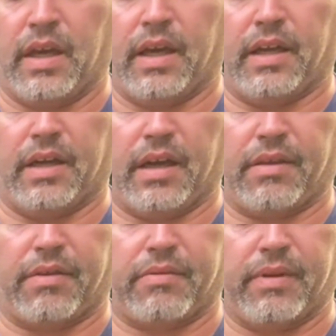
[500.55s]
and
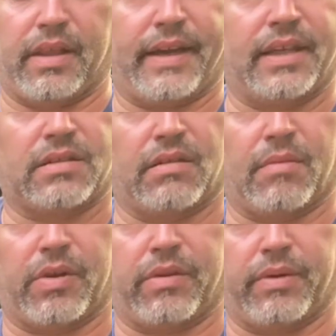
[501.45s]
another 3 links of
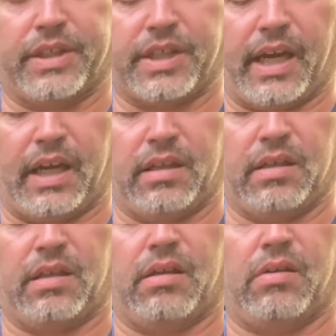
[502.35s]
number 3 chain
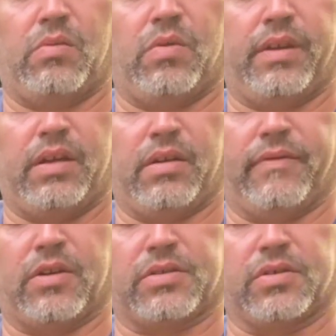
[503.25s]
with a
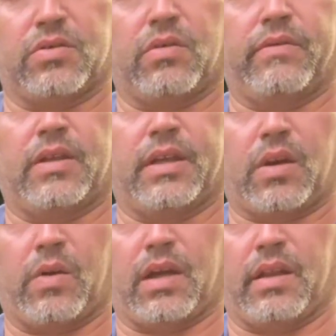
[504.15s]
universal swivel and a
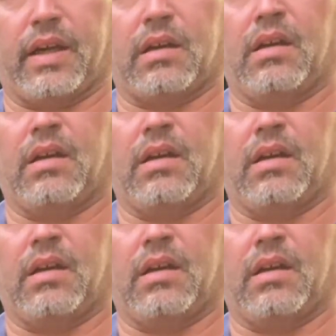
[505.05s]
quick link.